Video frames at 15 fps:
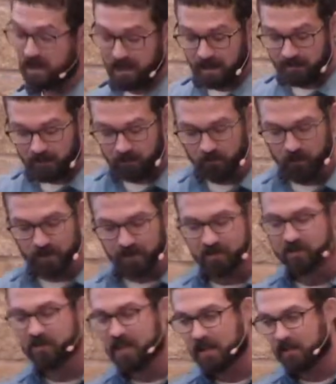And then we're going to
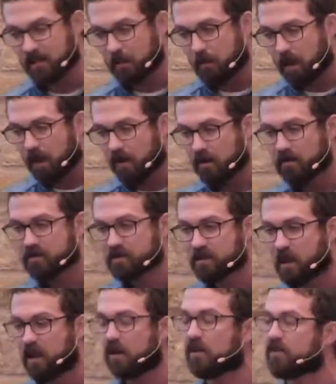see that Paul
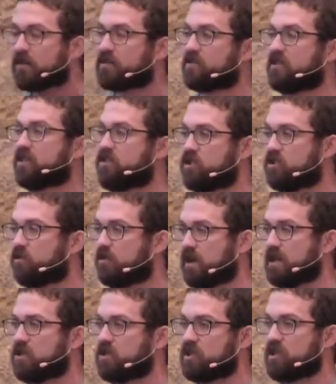saw the
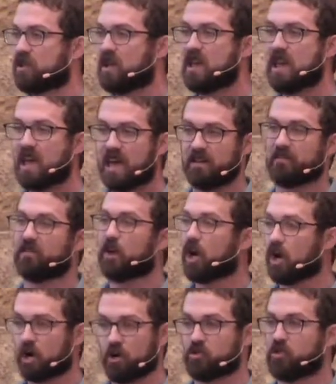situation as
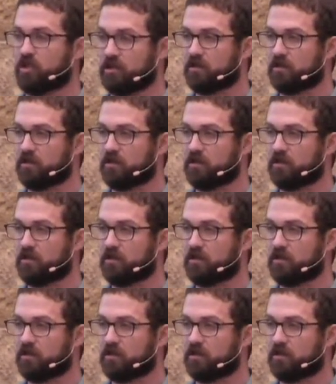urgent.